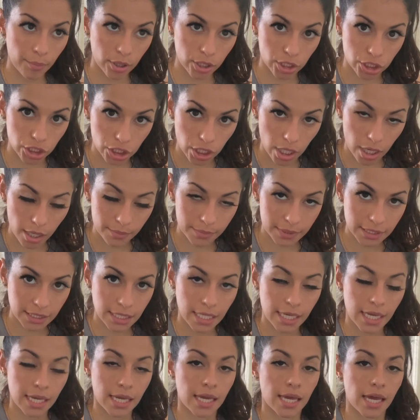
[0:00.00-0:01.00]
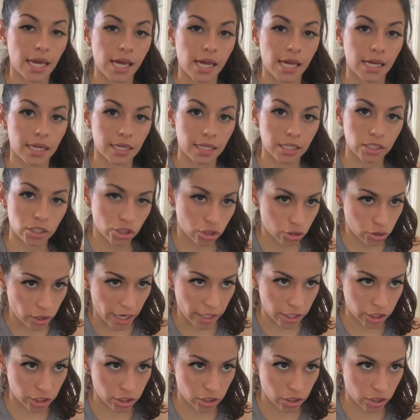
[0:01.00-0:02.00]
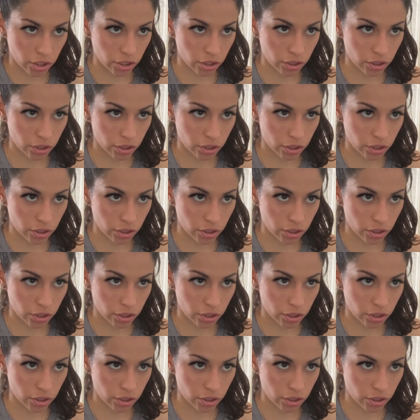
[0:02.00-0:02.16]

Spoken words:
push-ups and I stretched.